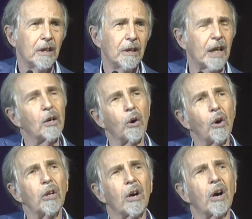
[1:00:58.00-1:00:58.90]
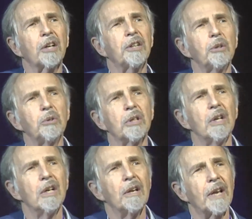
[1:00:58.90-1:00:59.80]
they all argued
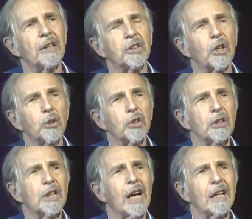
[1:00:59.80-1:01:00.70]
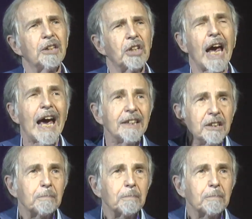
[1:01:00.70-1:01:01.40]
that social knowledge had to